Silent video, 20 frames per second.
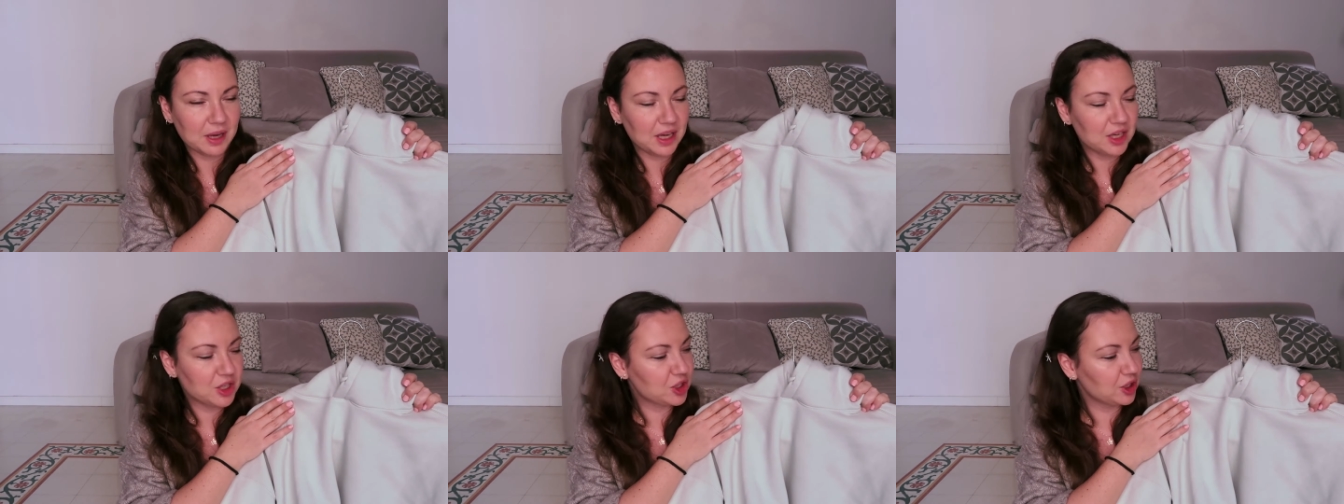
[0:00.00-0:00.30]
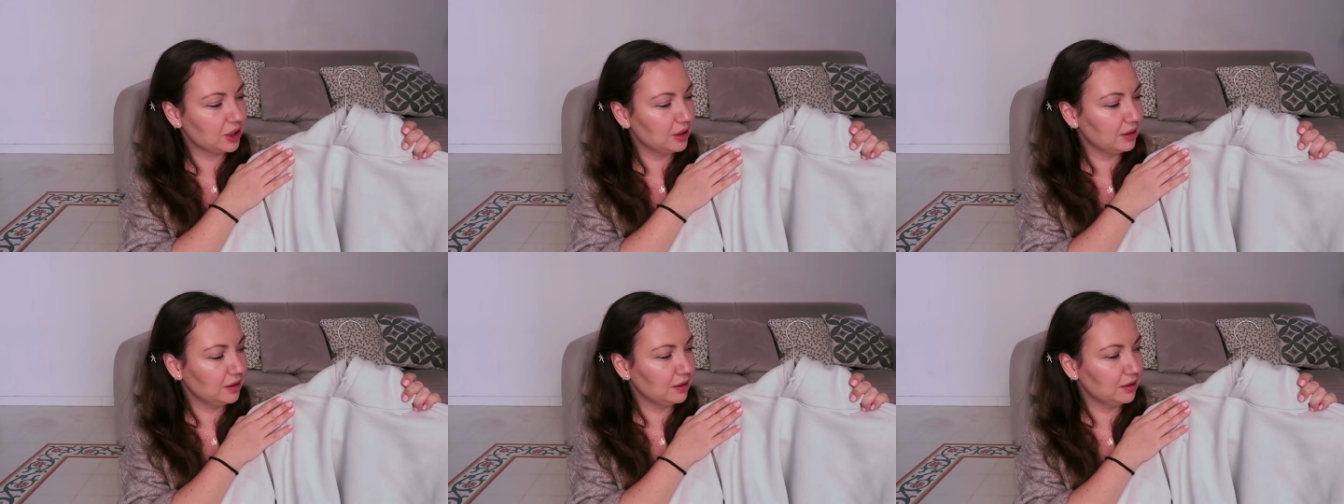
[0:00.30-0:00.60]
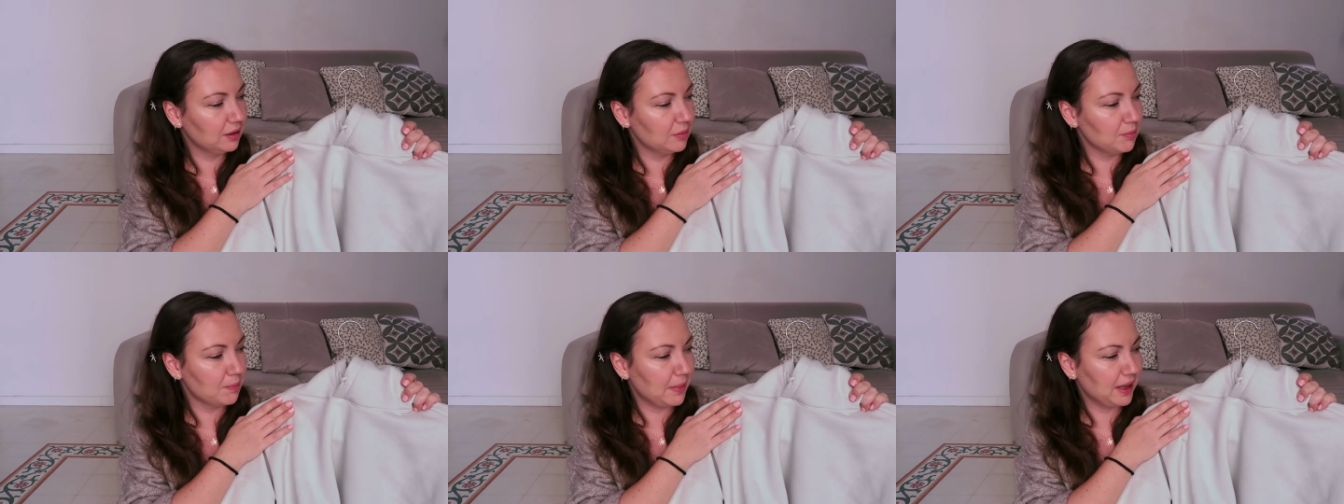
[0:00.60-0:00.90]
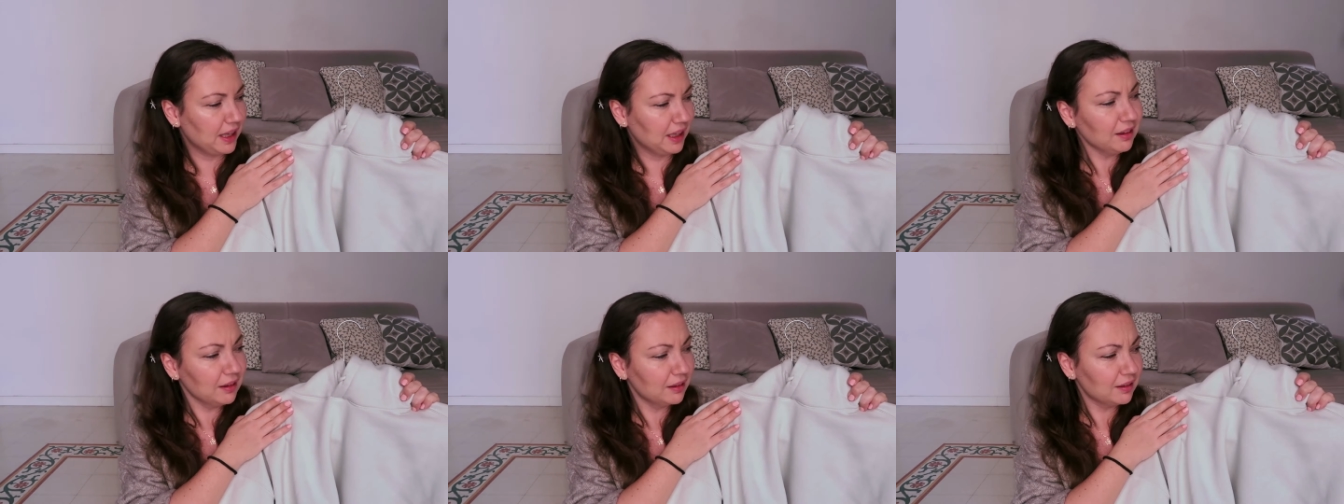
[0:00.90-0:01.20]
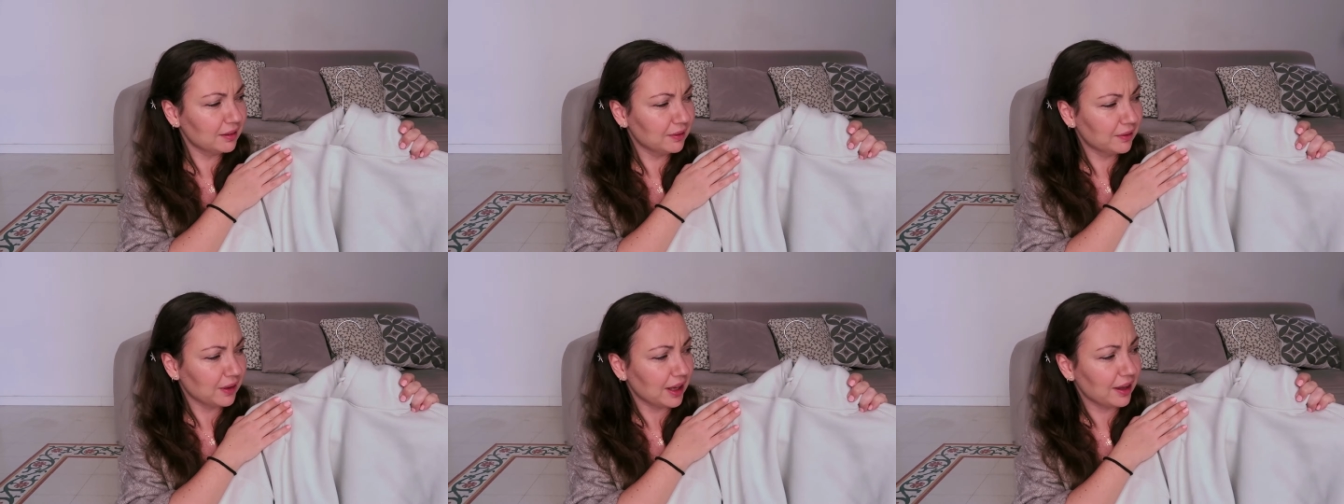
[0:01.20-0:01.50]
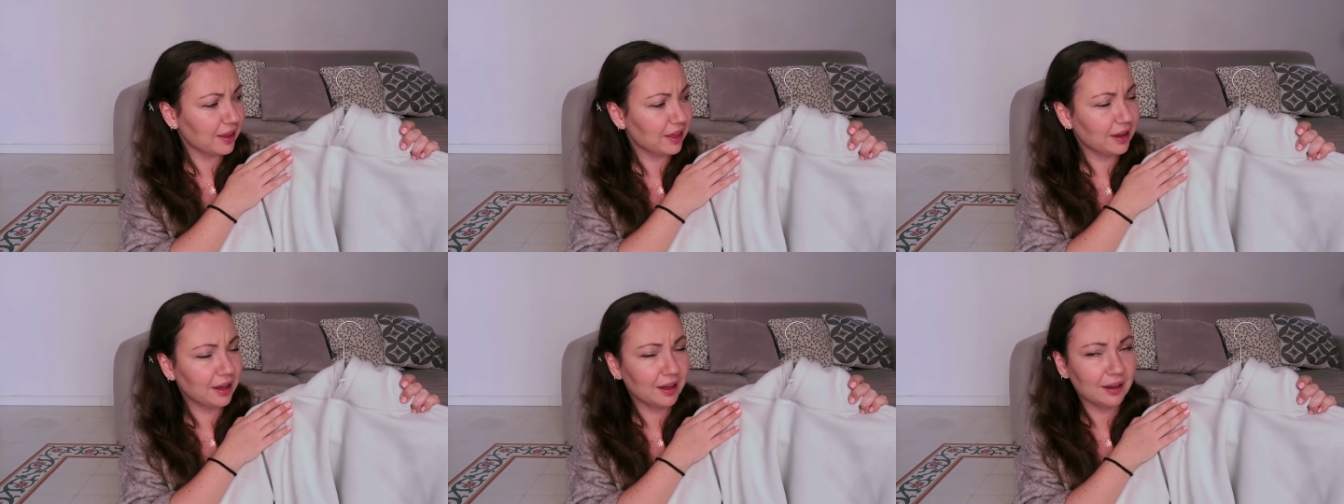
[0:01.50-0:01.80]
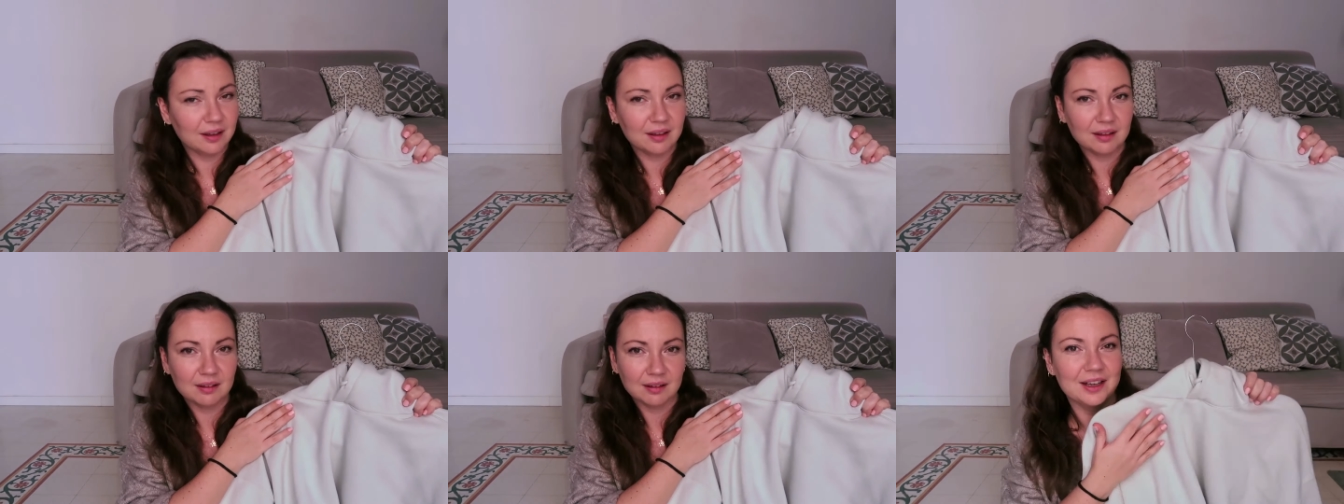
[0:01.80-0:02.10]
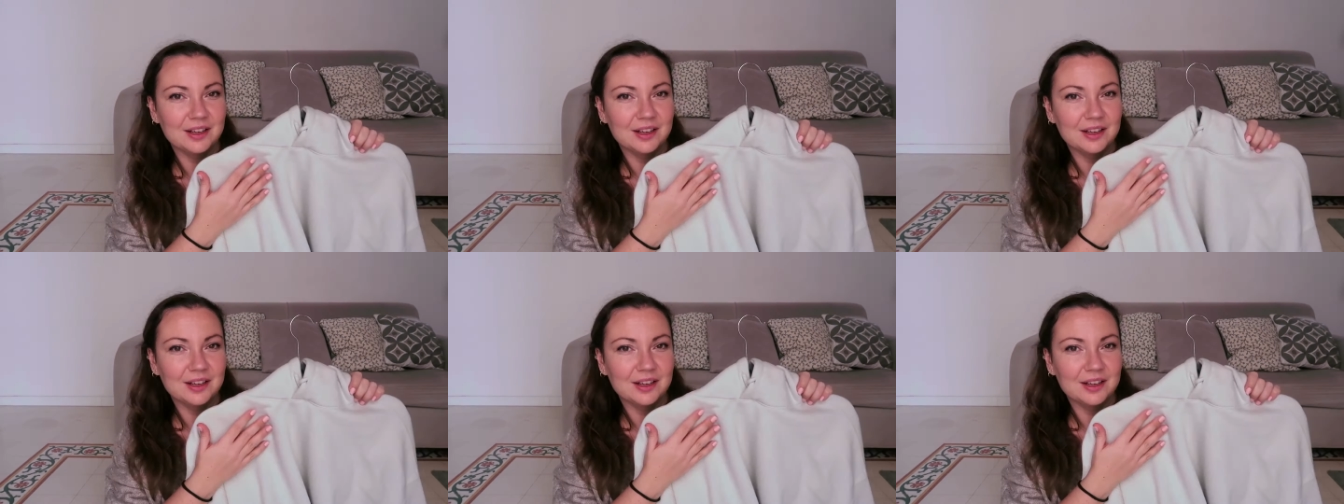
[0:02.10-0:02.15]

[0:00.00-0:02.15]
beige and mint, I think.